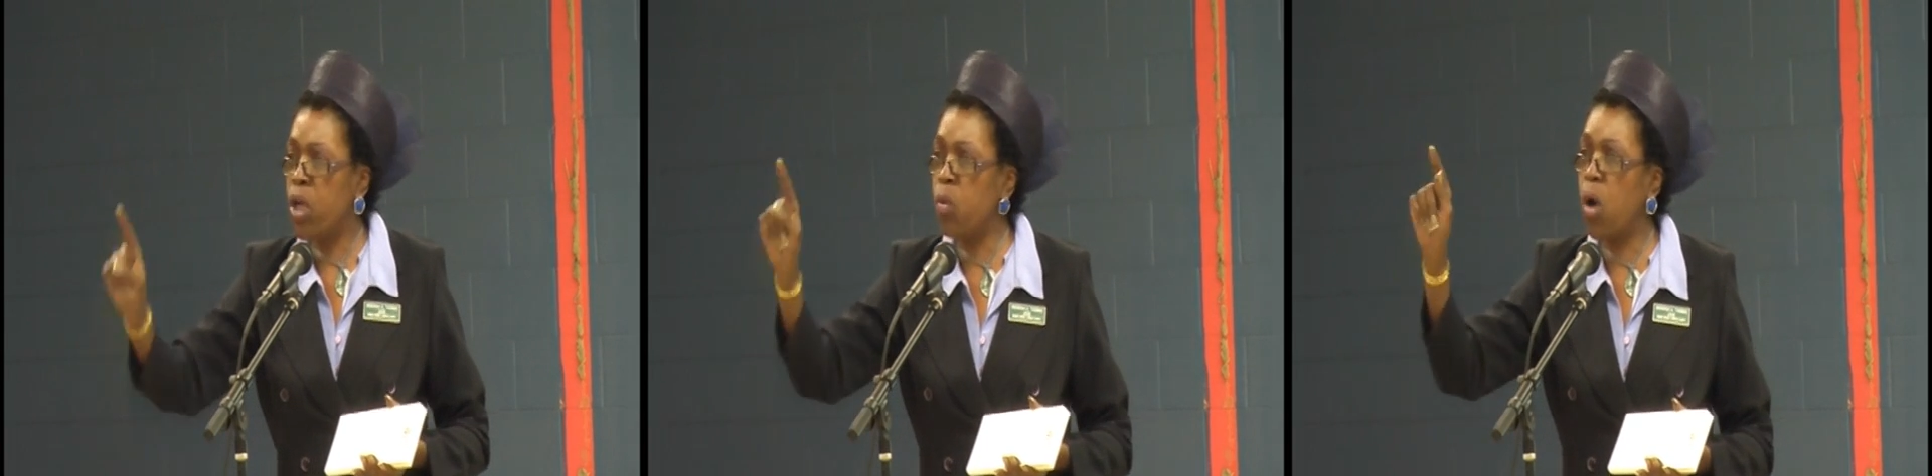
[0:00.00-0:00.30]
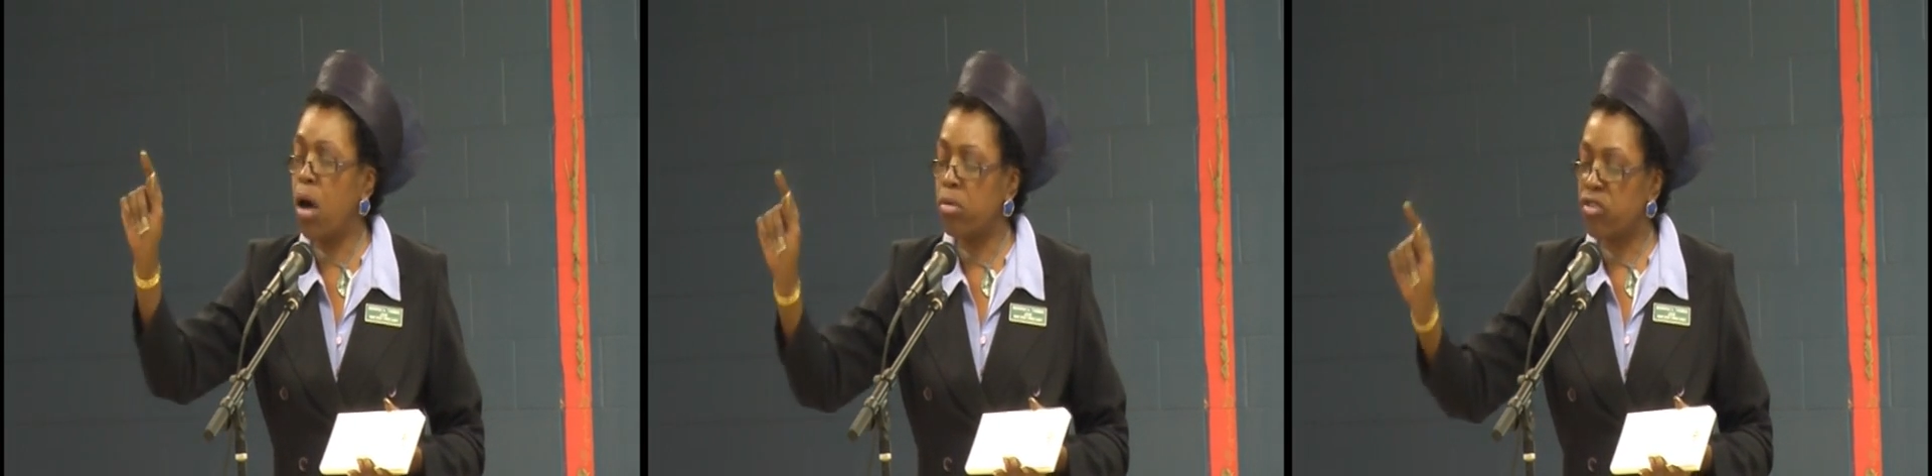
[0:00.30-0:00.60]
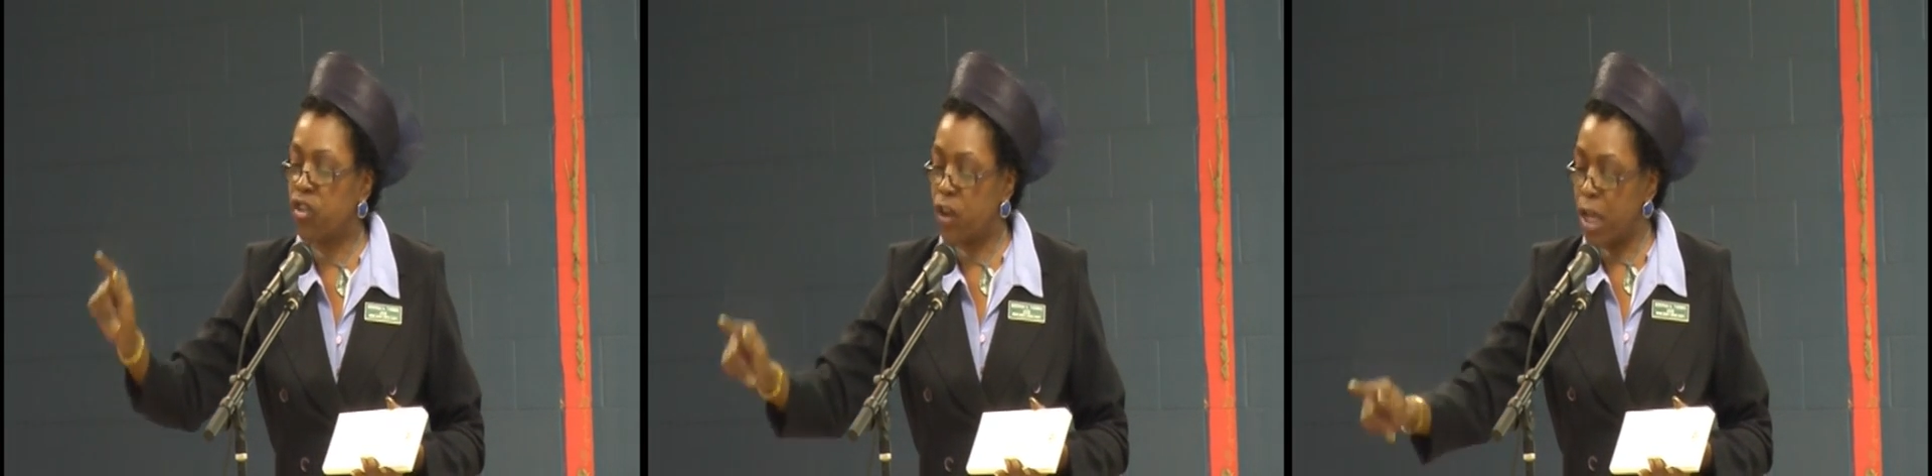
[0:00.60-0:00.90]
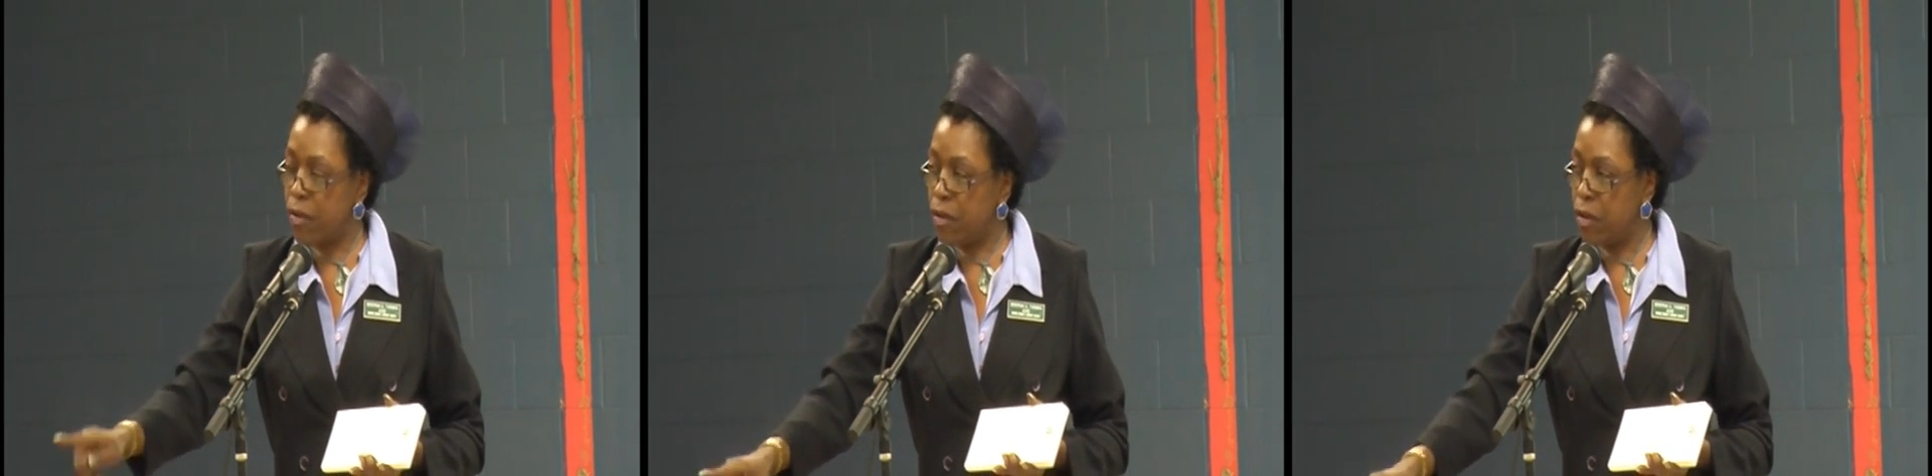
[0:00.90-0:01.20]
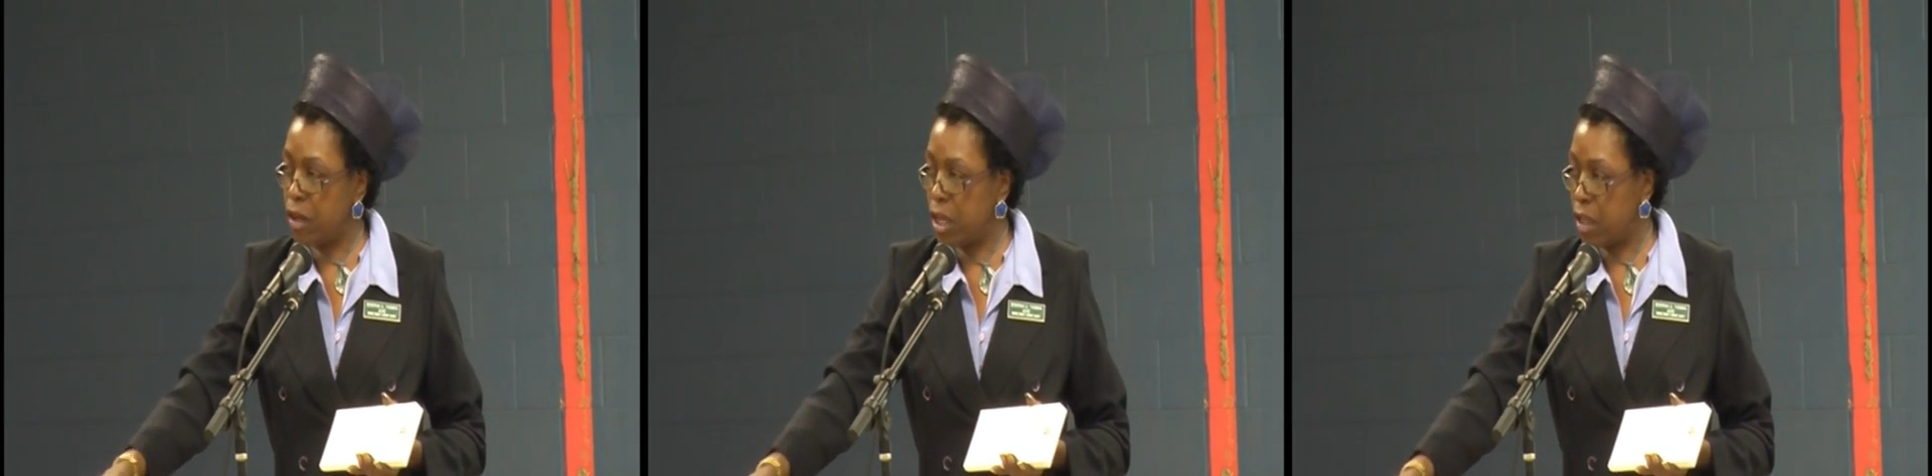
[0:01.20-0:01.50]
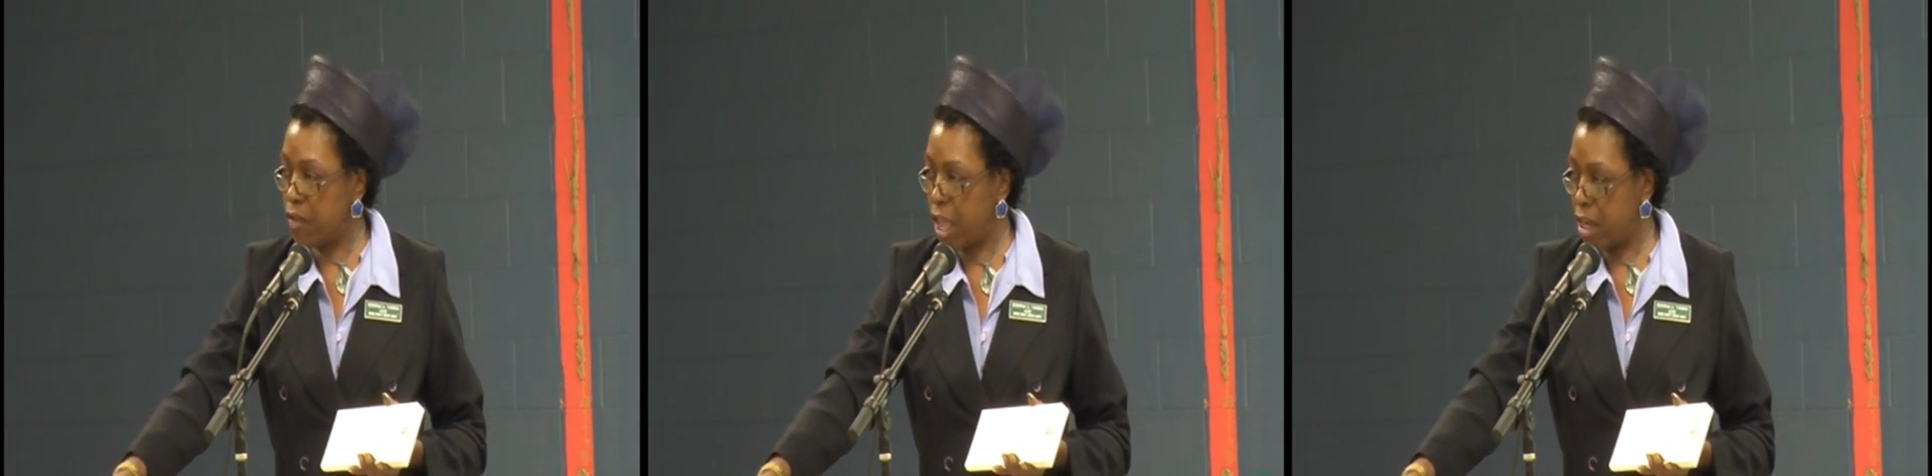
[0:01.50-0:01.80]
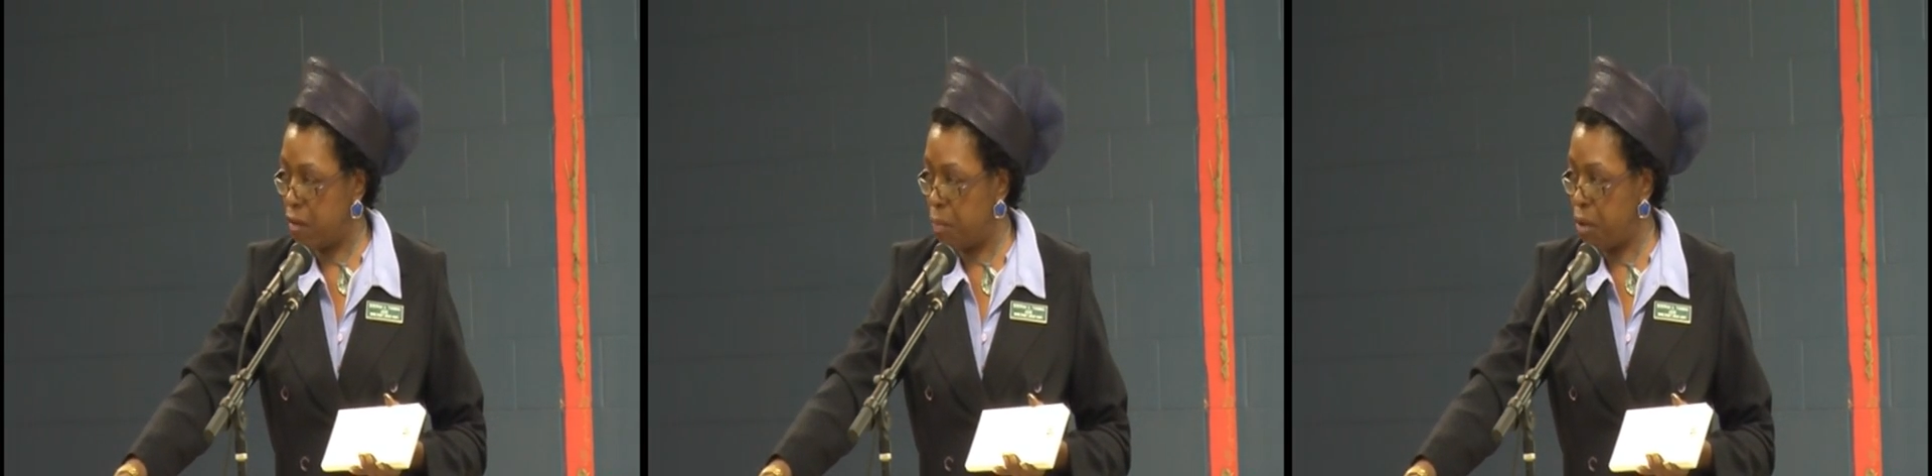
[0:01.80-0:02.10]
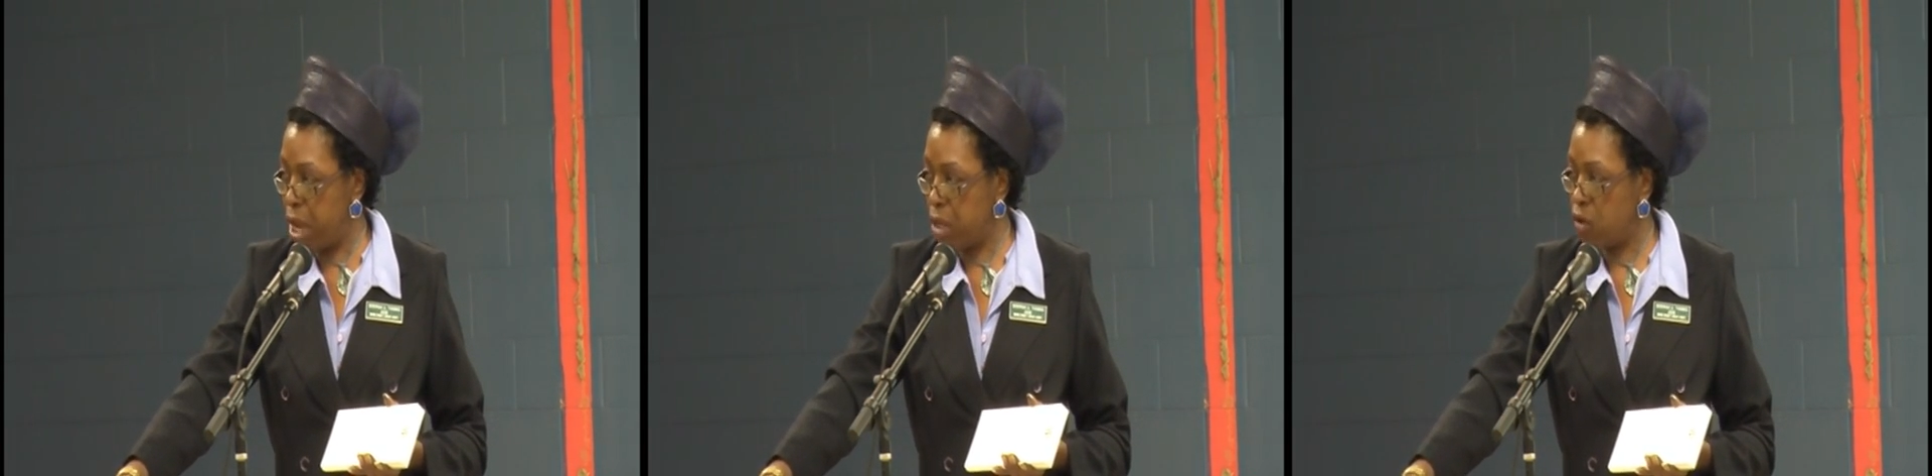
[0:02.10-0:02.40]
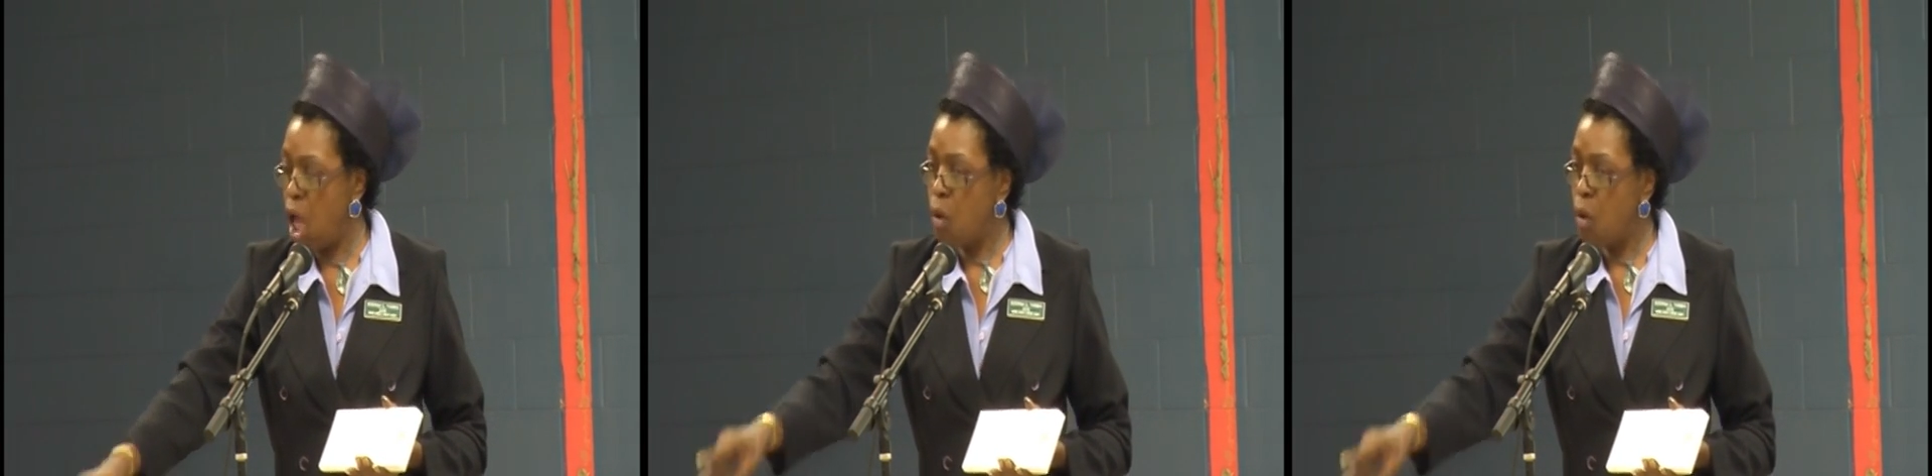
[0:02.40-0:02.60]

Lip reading: we want justice in the executive branch,